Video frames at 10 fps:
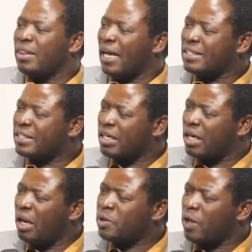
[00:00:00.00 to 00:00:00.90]
that
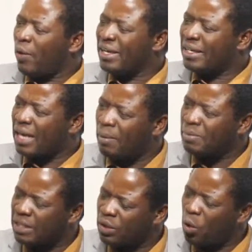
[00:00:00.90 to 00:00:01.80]
scripture when it comes
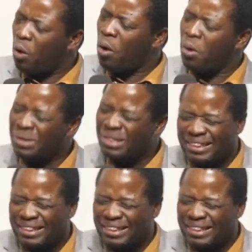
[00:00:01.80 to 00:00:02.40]
that all